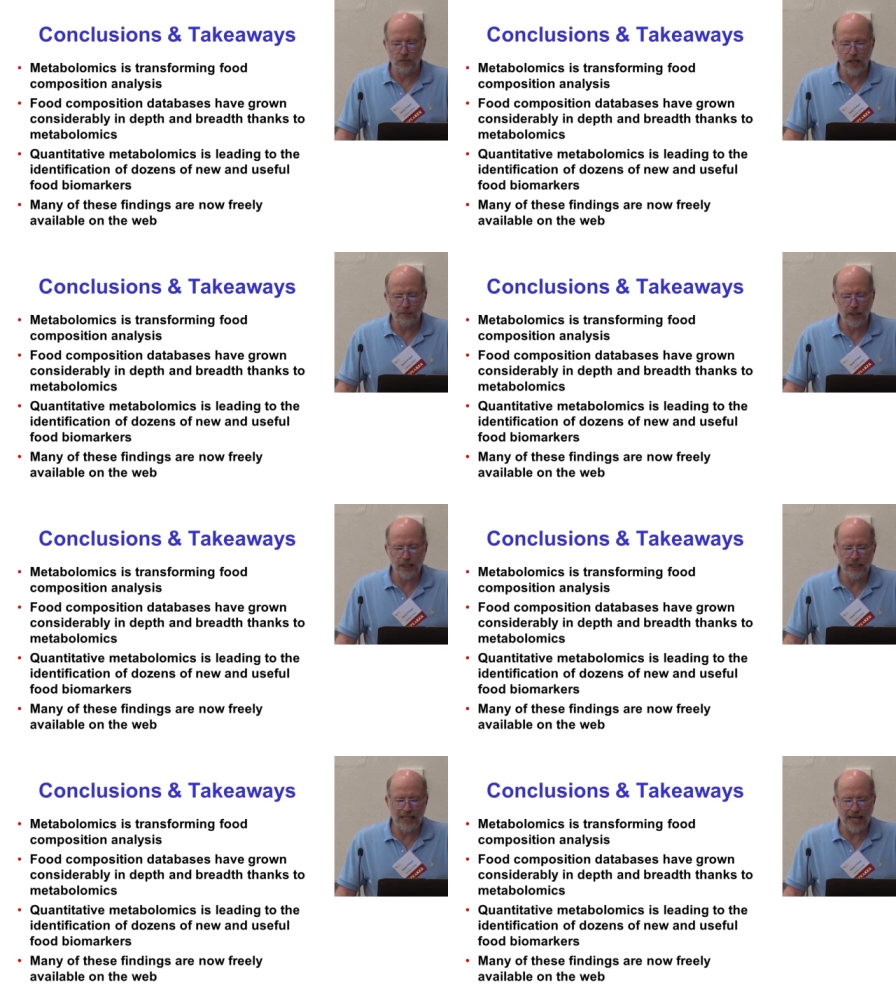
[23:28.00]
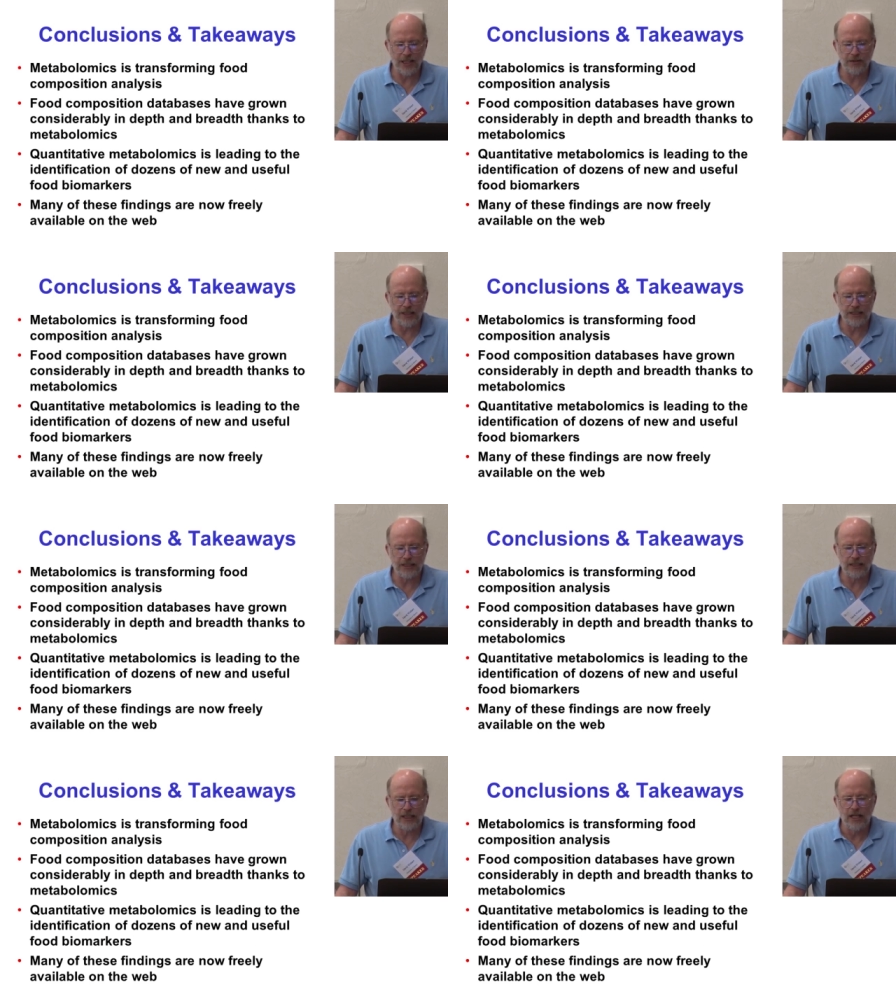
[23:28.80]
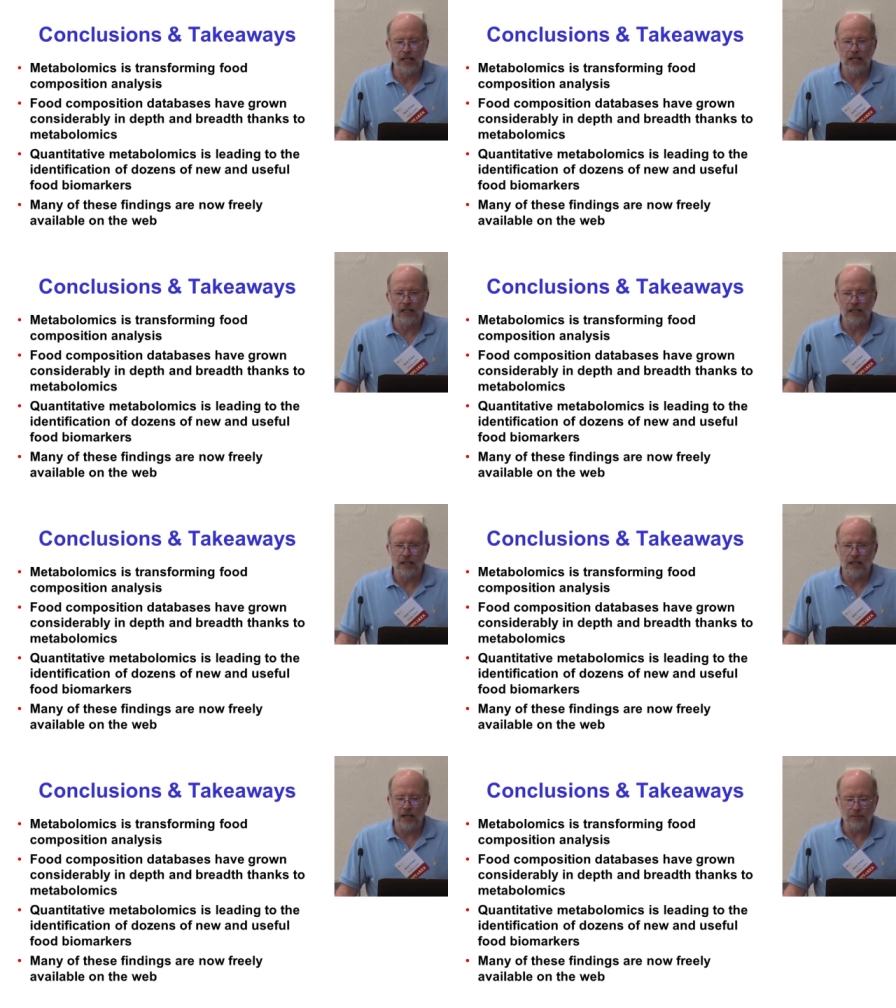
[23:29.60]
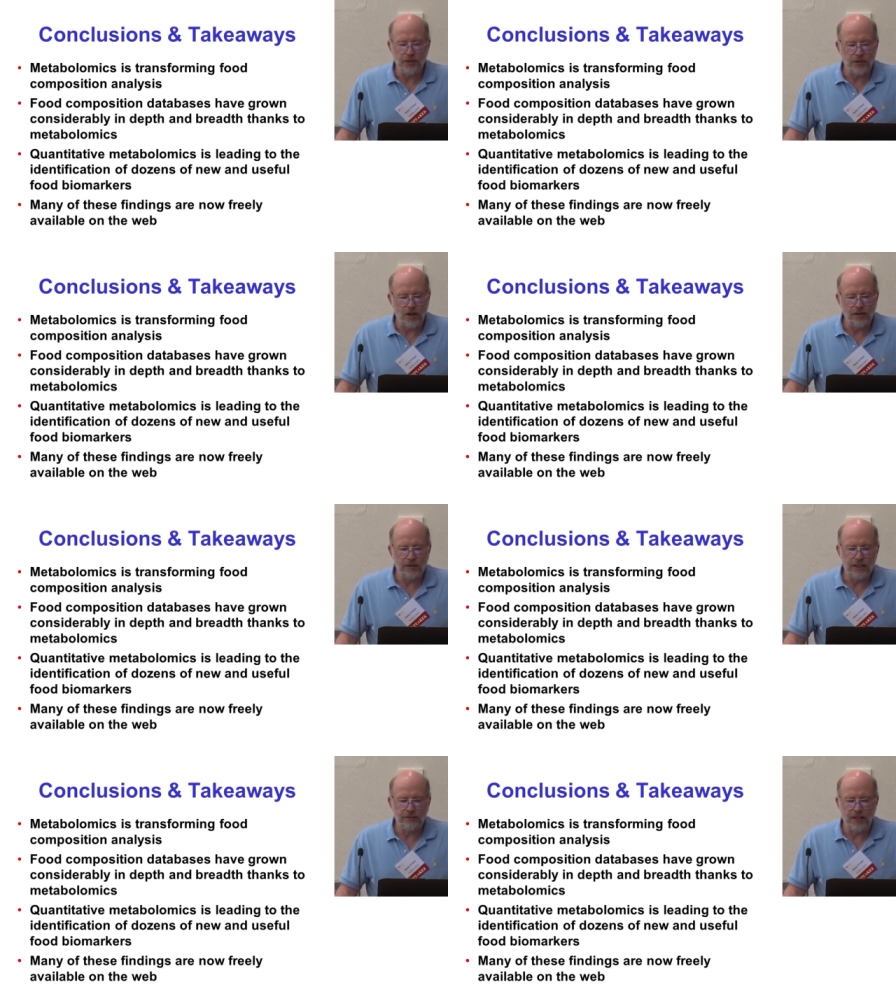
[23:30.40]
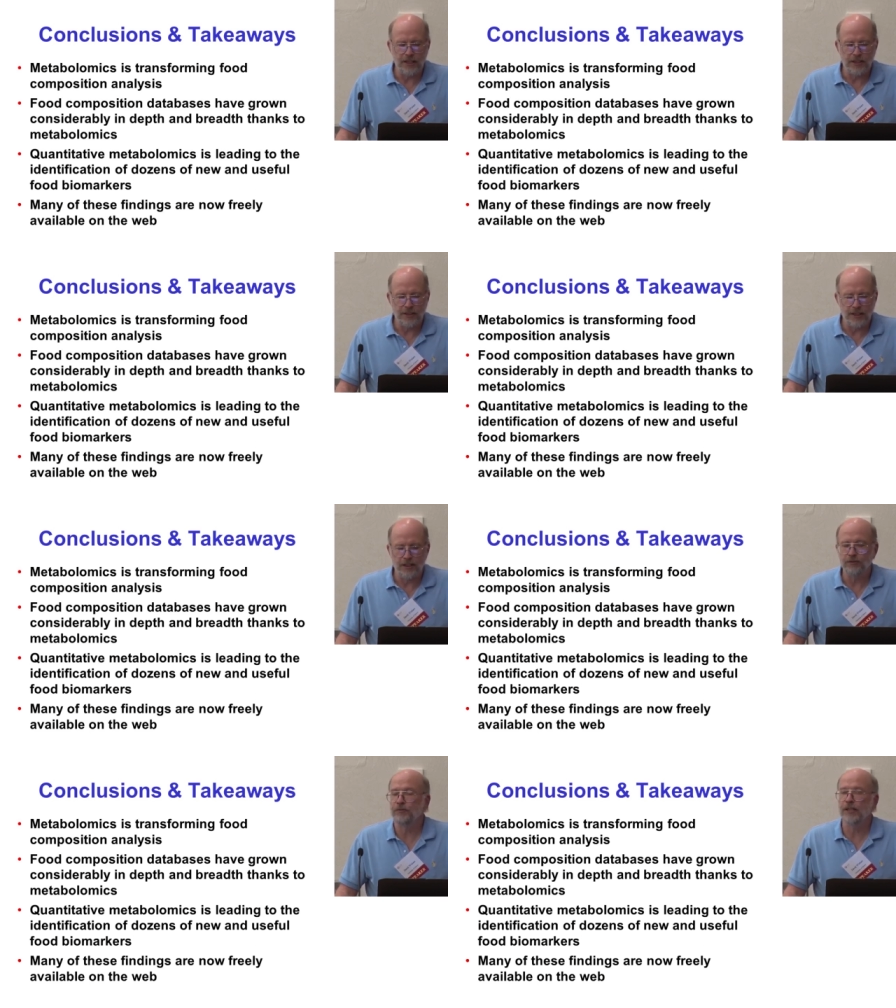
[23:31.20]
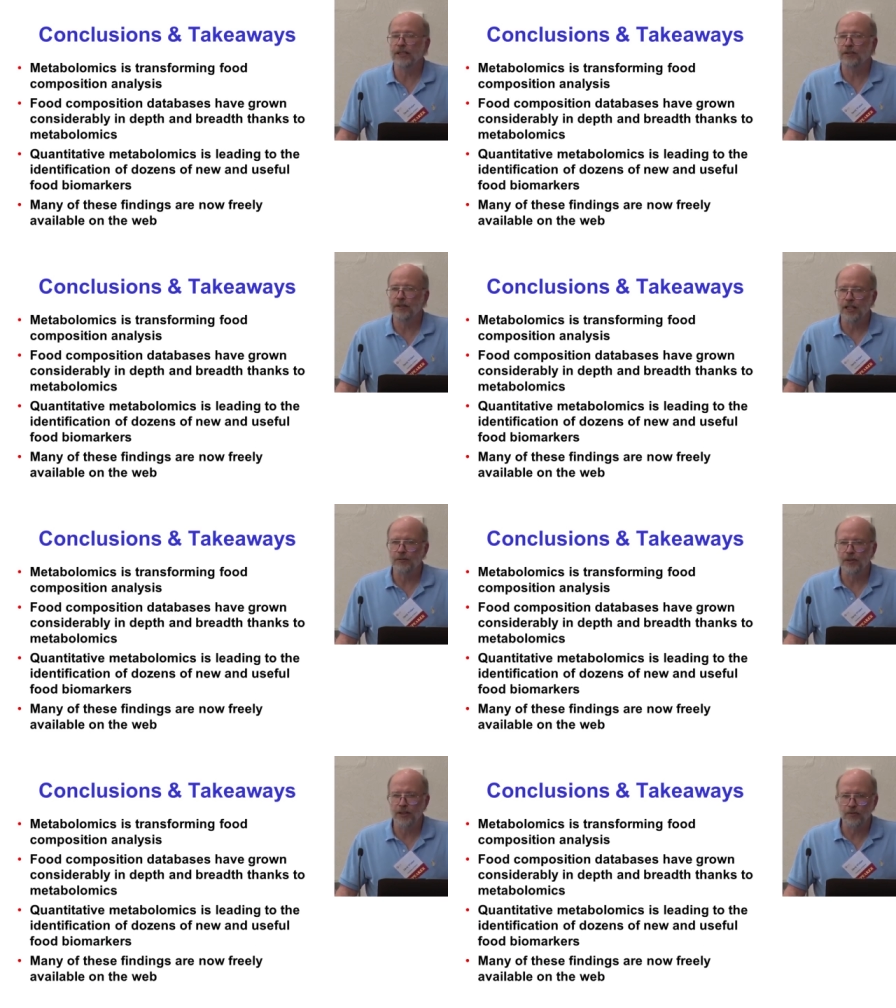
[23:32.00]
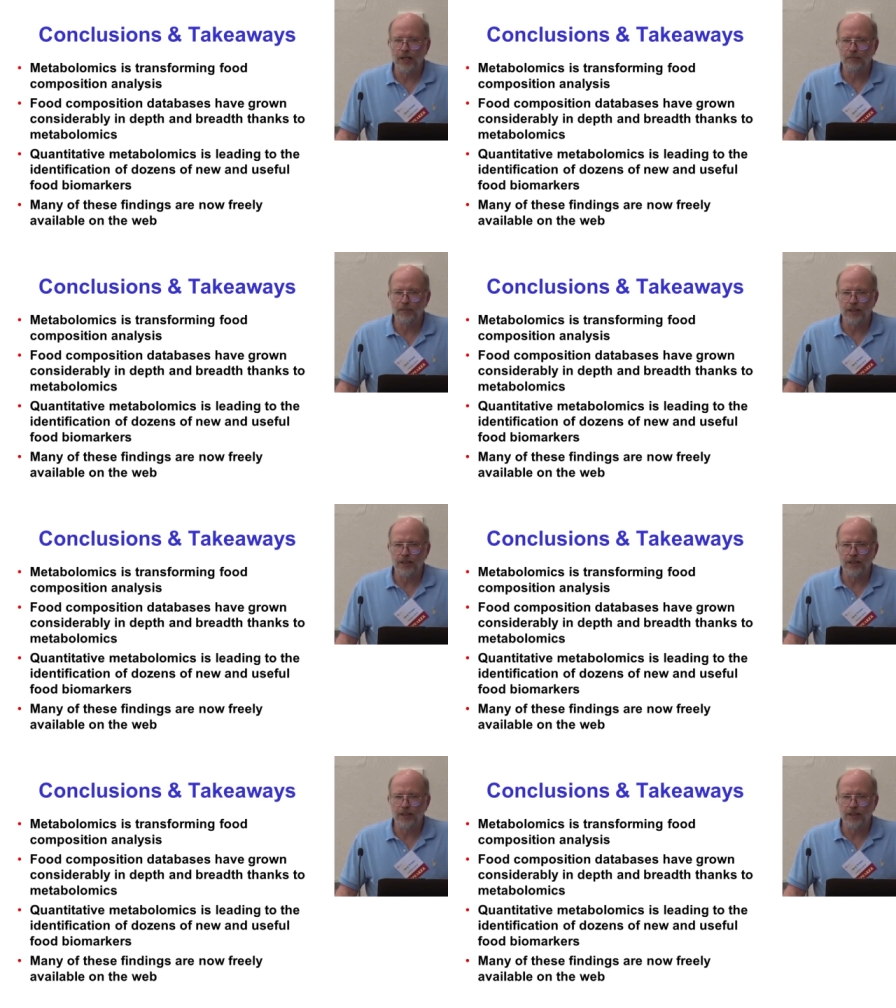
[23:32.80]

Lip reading: the web addresses, almost all of these findings are now freely available on the web.